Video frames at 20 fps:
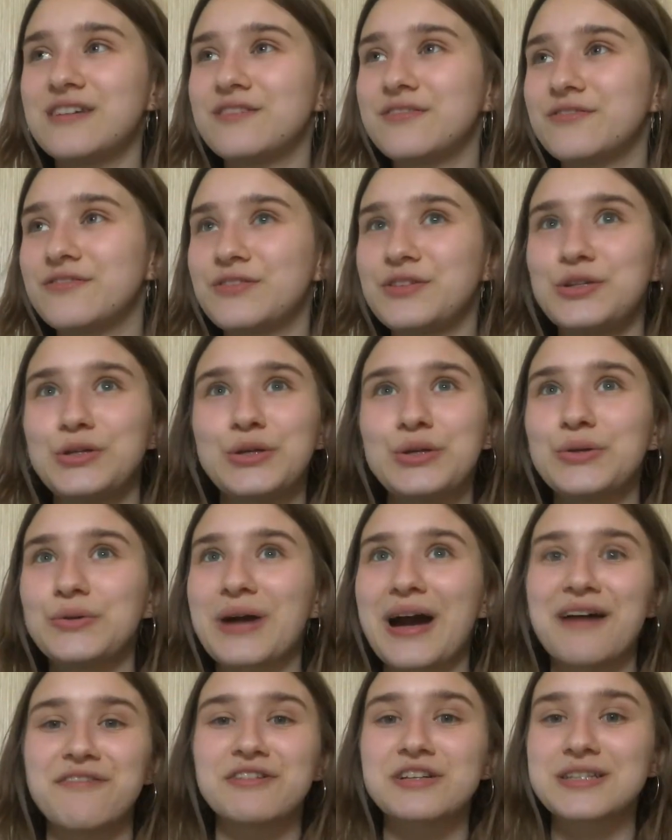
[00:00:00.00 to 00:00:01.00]
if you
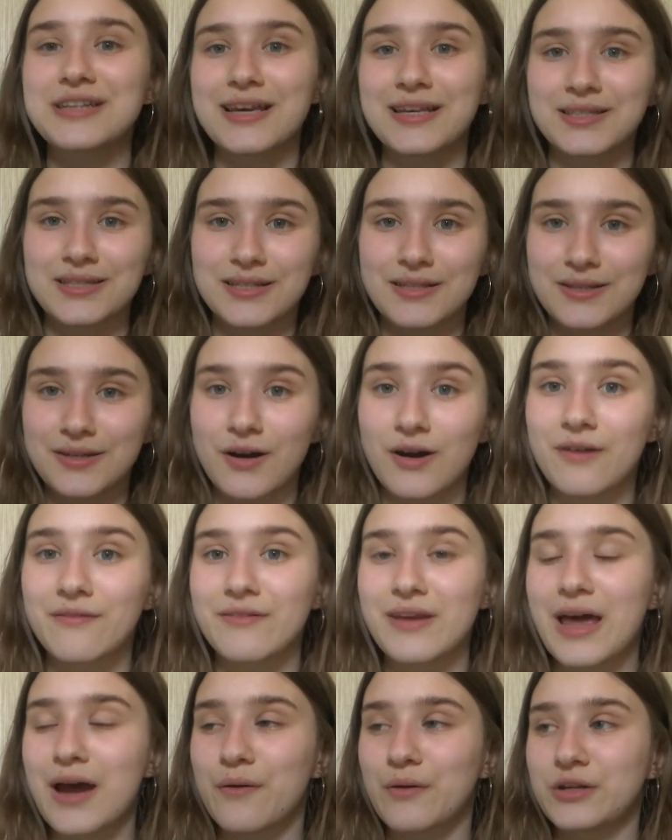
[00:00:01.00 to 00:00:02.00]
have a test in half
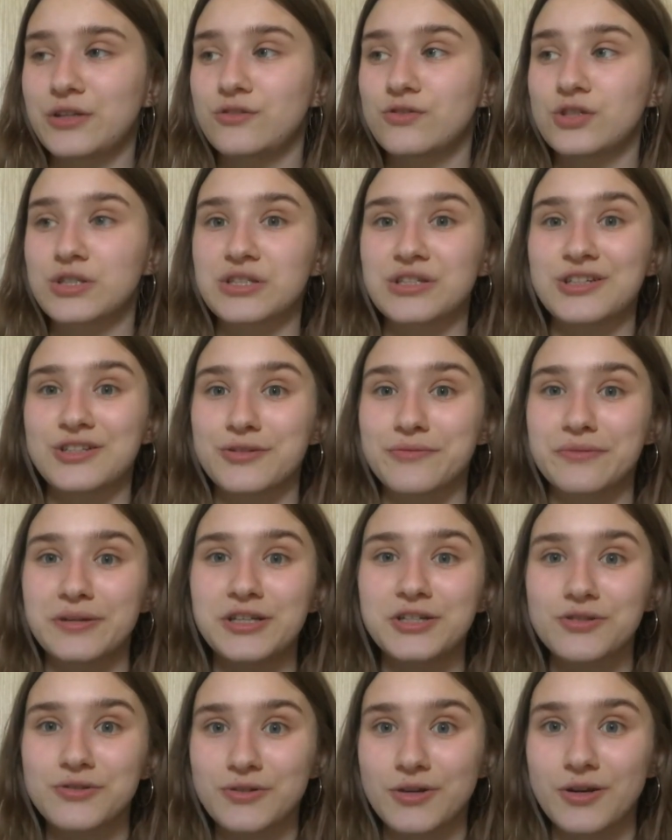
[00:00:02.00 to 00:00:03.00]
an hour and you just need to
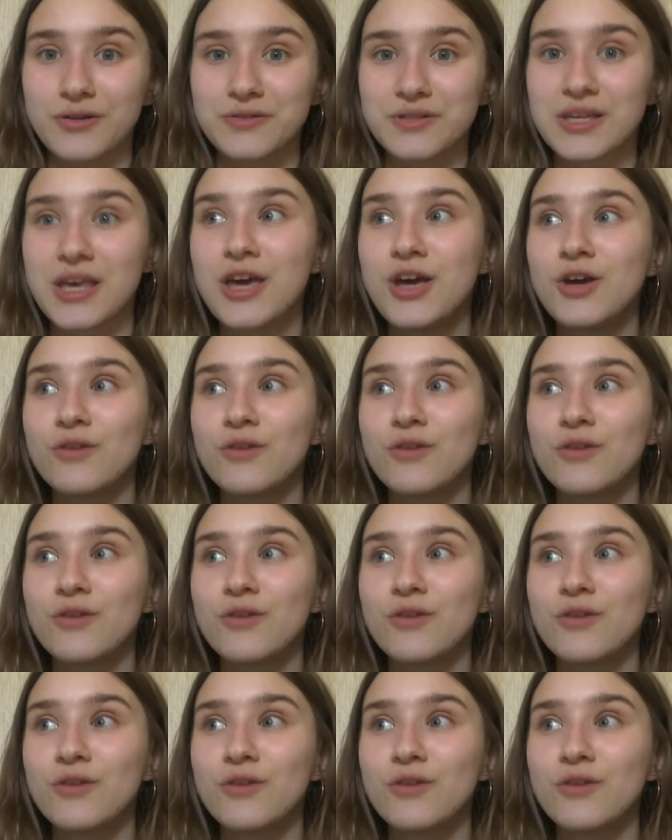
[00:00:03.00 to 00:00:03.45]
read your notes,